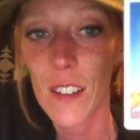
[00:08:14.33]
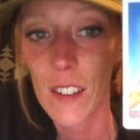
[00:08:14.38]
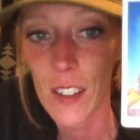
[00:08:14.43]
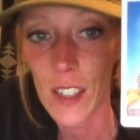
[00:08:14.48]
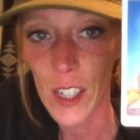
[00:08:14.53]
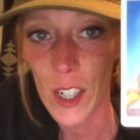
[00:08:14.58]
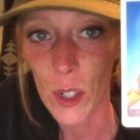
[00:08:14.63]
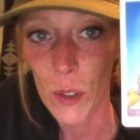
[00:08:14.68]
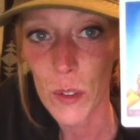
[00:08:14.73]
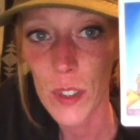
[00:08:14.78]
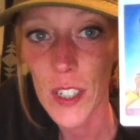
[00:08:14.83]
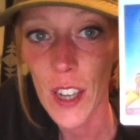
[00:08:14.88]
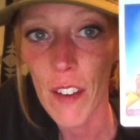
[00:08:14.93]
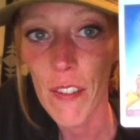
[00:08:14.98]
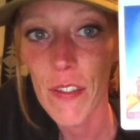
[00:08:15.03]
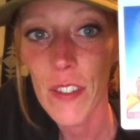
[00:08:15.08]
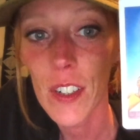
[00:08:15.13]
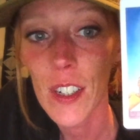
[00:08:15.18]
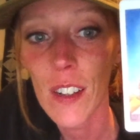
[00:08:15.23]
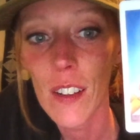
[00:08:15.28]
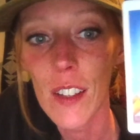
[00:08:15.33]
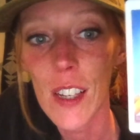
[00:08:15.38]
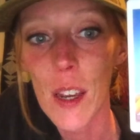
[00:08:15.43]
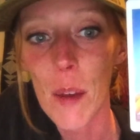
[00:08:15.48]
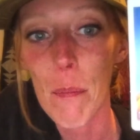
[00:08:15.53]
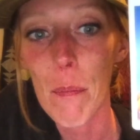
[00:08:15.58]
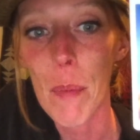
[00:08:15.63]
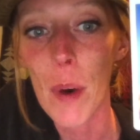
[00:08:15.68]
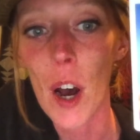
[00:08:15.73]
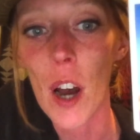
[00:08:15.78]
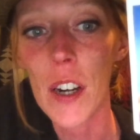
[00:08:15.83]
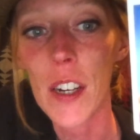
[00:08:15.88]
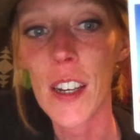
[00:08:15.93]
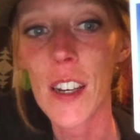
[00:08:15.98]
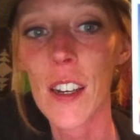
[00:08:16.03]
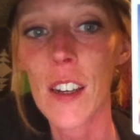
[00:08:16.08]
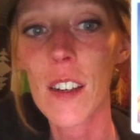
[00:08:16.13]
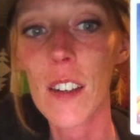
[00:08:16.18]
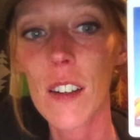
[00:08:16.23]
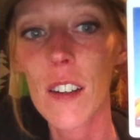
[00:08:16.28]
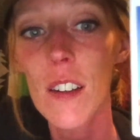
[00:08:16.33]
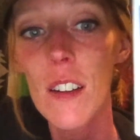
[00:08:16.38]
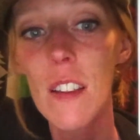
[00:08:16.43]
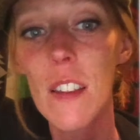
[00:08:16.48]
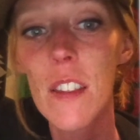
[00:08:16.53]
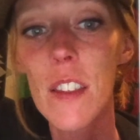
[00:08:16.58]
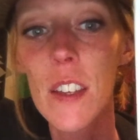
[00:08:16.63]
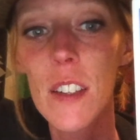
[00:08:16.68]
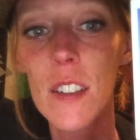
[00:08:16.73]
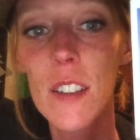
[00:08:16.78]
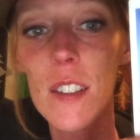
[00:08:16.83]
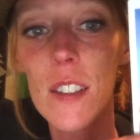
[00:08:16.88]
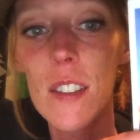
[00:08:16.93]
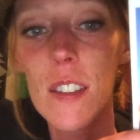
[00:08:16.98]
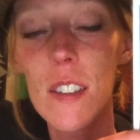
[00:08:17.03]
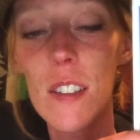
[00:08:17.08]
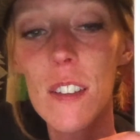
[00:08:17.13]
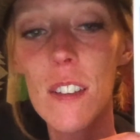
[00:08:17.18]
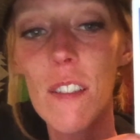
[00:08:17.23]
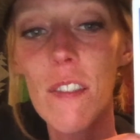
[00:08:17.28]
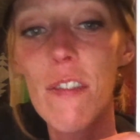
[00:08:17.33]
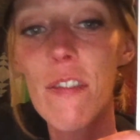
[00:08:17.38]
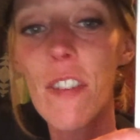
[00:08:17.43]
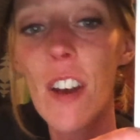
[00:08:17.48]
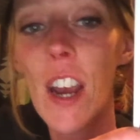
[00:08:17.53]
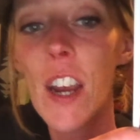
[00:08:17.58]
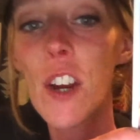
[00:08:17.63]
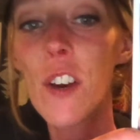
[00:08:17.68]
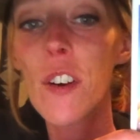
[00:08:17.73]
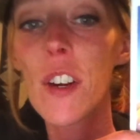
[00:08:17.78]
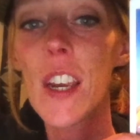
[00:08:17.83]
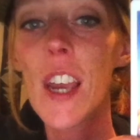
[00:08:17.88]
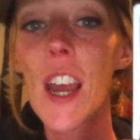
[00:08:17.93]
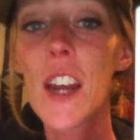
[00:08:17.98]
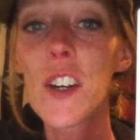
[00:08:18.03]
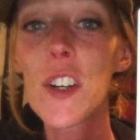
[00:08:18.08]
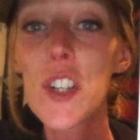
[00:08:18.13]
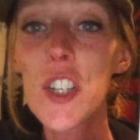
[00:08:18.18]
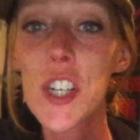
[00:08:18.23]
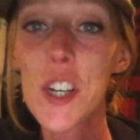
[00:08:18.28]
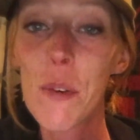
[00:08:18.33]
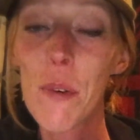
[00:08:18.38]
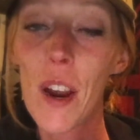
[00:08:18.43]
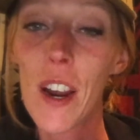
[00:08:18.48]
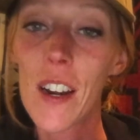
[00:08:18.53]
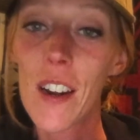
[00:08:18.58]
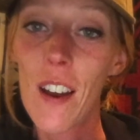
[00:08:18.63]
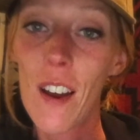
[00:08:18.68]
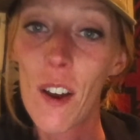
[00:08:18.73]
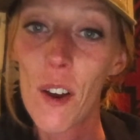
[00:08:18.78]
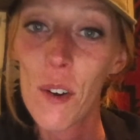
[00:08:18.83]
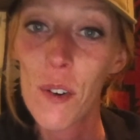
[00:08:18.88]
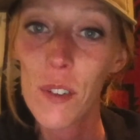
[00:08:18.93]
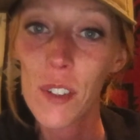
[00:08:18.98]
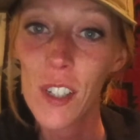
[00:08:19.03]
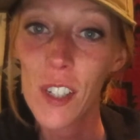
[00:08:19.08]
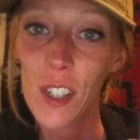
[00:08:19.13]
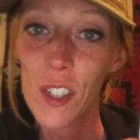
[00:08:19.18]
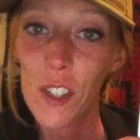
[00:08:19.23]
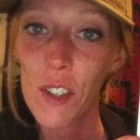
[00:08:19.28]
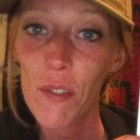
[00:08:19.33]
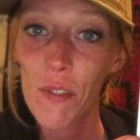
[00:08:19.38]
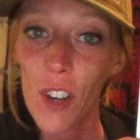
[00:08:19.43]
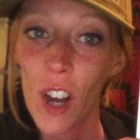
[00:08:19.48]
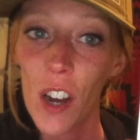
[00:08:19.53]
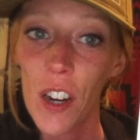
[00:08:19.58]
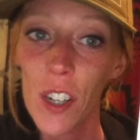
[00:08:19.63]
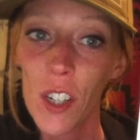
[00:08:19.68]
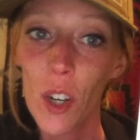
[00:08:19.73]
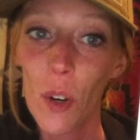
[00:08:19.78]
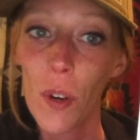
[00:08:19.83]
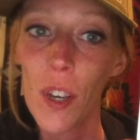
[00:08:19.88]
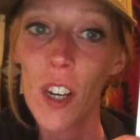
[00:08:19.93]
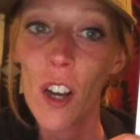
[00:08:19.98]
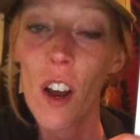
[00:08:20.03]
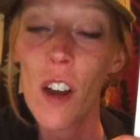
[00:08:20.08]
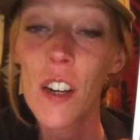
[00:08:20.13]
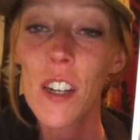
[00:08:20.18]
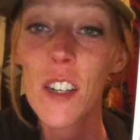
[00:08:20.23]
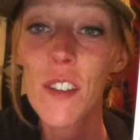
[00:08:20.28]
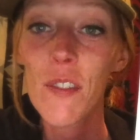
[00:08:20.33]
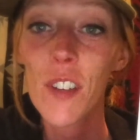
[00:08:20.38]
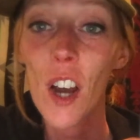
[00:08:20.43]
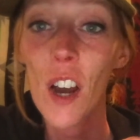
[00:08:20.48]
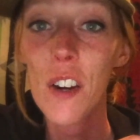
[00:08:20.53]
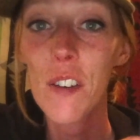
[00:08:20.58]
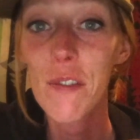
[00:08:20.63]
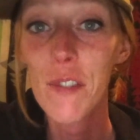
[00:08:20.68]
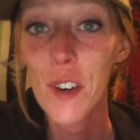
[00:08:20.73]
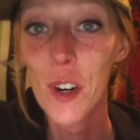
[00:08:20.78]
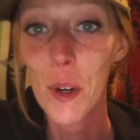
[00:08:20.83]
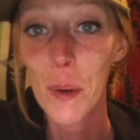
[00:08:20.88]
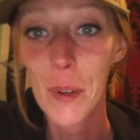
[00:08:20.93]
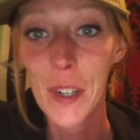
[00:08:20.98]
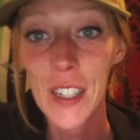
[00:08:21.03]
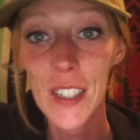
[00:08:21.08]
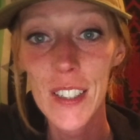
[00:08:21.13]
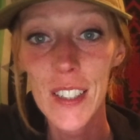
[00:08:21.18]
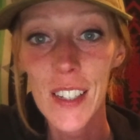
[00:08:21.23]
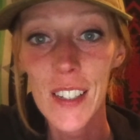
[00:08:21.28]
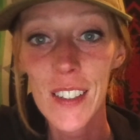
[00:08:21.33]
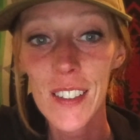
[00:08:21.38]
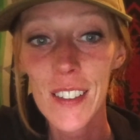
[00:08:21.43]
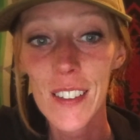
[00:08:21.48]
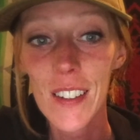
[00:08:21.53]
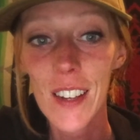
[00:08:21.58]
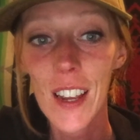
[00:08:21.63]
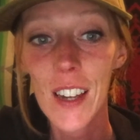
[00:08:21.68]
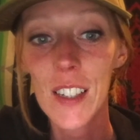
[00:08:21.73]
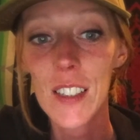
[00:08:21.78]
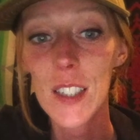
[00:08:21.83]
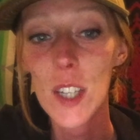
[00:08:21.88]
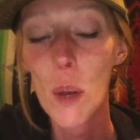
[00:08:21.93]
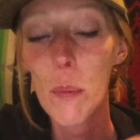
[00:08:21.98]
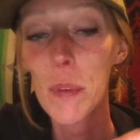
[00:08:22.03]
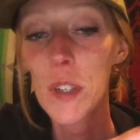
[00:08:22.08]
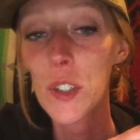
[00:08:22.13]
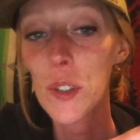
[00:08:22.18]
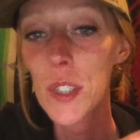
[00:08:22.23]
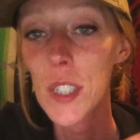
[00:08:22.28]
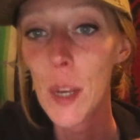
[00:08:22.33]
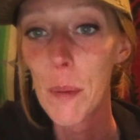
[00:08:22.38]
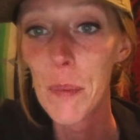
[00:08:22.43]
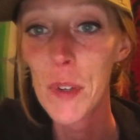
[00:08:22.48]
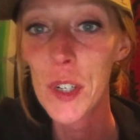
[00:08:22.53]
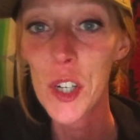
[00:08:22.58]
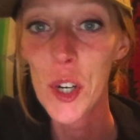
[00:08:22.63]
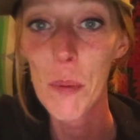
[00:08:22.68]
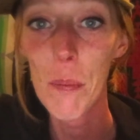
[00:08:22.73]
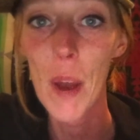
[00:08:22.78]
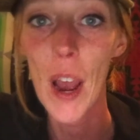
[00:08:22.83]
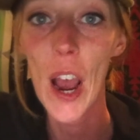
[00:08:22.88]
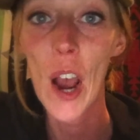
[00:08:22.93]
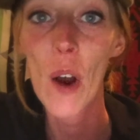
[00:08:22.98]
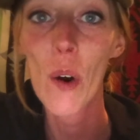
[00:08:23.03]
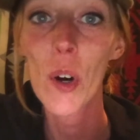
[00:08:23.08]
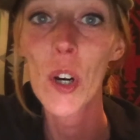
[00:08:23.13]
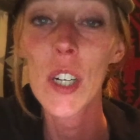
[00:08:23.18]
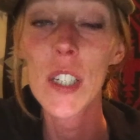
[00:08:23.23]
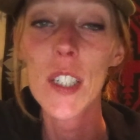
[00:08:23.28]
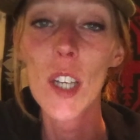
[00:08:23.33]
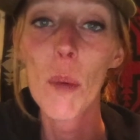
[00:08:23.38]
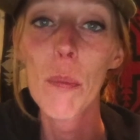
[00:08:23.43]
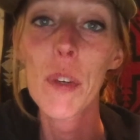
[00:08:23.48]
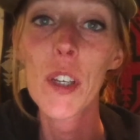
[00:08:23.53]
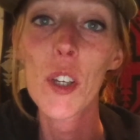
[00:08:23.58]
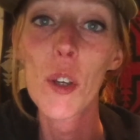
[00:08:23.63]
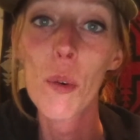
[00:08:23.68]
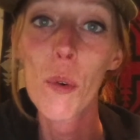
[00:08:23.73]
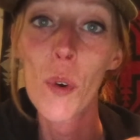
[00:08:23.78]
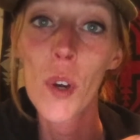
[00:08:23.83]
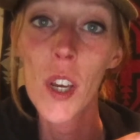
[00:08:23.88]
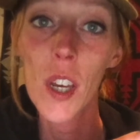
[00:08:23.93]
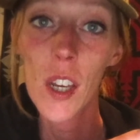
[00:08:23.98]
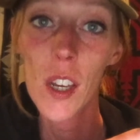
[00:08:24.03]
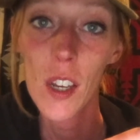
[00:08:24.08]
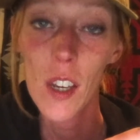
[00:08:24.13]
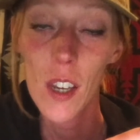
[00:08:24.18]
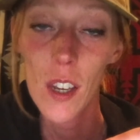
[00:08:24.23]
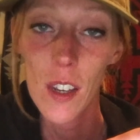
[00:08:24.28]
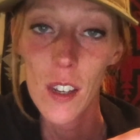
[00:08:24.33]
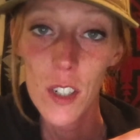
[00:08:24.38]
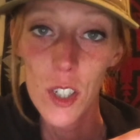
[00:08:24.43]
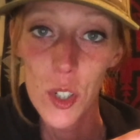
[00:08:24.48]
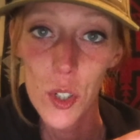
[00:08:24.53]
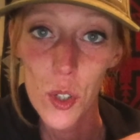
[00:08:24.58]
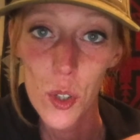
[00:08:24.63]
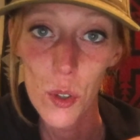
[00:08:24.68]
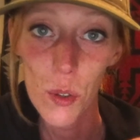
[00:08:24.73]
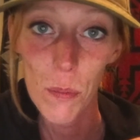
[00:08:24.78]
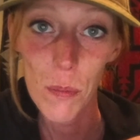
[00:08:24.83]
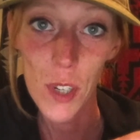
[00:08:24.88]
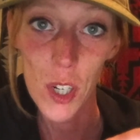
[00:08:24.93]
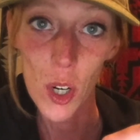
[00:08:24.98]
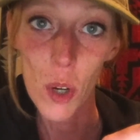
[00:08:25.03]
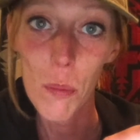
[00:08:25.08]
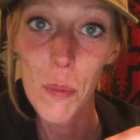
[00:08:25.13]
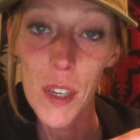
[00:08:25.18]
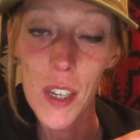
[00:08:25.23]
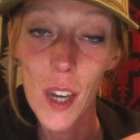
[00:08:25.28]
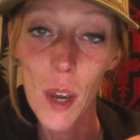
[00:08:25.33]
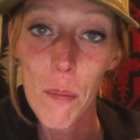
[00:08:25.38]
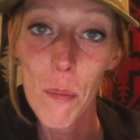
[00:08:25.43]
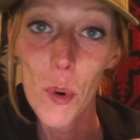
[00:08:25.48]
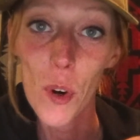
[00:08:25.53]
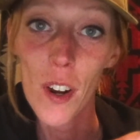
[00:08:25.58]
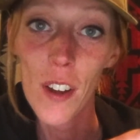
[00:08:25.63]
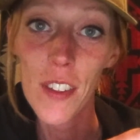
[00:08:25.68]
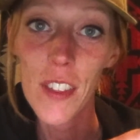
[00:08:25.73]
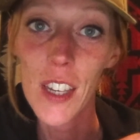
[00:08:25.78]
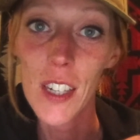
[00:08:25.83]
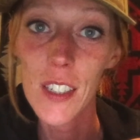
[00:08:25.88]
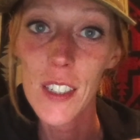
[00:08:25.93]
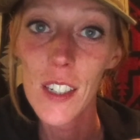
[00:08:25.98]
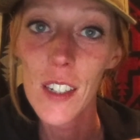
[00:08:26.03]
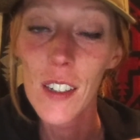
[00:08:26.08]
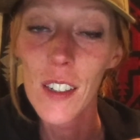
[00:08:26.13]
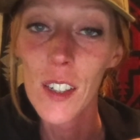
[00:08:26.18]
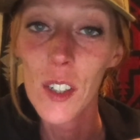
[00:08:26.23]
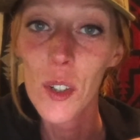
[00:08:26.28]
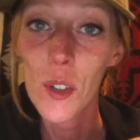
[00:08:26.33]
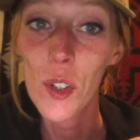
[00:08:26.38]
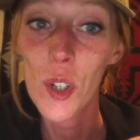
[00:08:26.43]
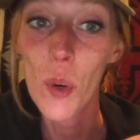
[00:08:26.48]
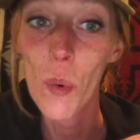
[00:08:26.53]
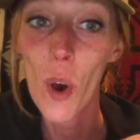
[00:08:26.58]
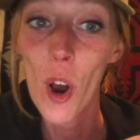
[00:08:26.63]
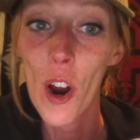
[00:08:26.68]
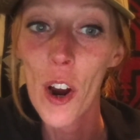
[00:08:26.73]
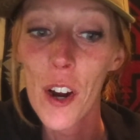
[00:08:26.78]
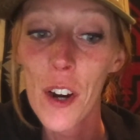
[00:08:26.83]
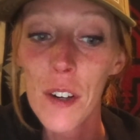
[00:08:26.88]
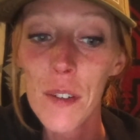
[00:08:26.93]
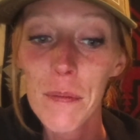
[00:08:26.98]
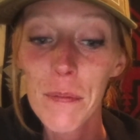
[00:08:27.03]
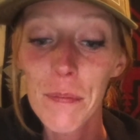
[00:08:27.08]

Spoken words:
you know, definitely embody this fiery energy right now. Got it going on, and you've got it for a reason, and it's helping you step into your power. It's helping you to, you know, become more authentic in who you are.